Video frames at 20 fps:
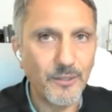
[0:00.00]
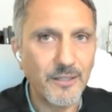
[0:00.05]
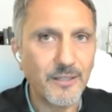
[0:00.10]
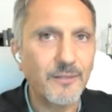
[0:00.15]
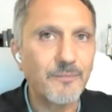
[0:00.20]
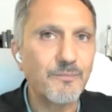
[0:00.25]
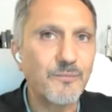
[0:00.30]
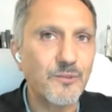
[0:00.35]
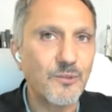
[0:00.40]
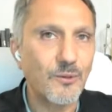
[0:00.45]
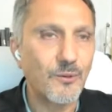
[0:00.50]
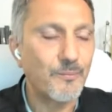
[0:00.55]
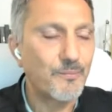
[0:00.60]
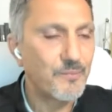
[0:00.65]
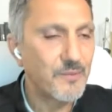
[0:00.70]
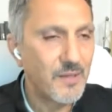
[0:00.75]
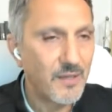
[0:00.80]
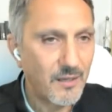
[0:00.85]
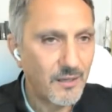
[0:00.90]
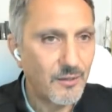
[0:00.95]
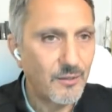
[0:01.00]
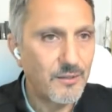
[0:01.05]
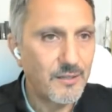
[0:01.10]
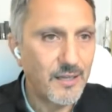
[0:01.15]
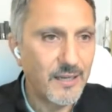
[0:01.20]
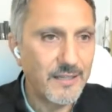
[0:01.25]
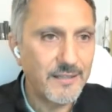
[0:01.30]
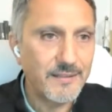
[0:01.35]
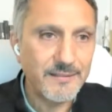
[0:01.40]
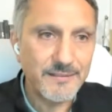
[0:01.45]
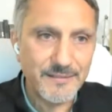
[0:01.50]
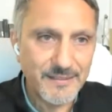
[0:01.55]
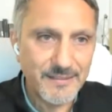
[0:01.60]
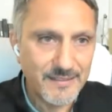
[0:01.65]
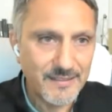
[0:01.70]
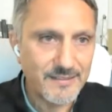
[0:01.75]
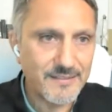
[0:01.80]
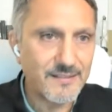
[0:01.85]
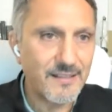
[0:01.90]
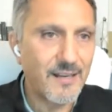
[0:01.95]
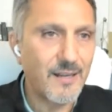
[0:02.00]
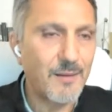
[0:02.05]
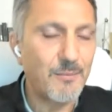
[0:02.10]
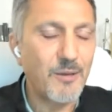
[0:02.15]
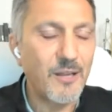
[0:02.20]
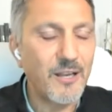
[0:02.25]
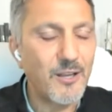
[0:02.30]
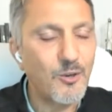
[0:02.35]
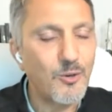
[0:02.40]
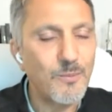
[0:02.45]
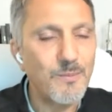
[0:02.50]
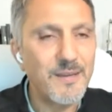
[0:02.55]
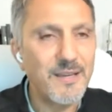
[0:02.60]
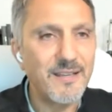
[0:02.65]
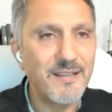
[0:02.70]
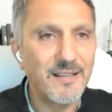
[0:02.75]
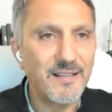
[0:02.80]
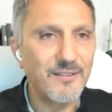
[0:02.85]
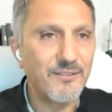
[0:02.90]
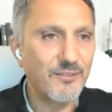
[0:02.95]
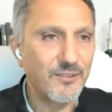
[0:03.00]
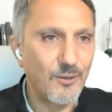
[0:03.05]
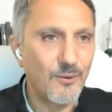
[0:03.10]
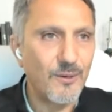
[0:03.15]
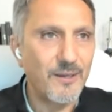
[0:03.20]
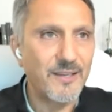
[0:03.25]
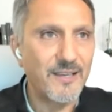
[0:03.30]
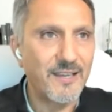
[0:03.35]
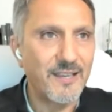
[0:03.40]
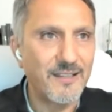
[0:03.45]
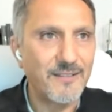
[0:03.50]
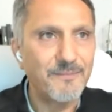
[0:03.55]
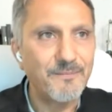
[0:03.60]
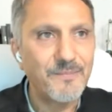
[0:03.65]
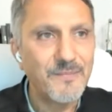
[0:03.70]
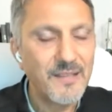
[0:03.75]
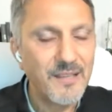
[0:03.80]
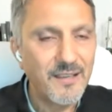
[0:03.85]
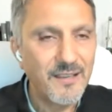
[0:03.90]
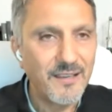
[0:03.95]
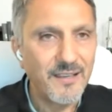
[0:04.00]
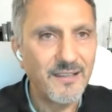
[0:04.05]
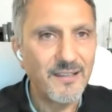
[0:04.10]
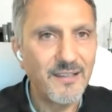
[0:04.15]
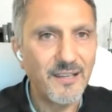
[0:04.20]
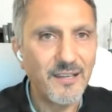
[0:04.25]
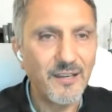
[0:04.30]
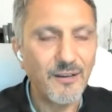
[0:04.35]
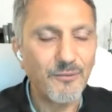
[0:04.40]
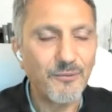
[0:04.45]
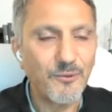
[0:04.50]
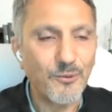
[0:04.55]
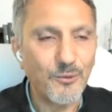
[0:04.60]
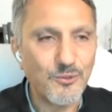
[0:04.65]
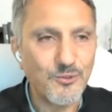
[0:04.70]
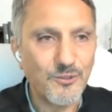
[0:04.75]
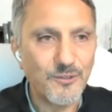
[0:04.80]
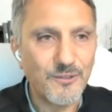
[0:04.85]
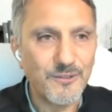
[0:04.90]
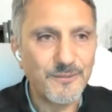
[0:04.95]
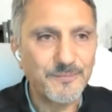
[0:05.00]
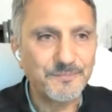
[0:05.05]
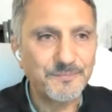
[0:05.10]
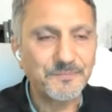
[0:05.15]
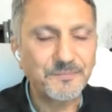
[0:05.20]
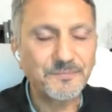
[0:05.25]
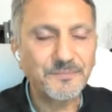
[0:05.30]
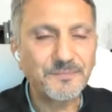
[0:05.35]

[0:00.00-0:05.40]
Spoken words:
colonial. So good night, assalamu alaikum, and I'll see you again in the near future.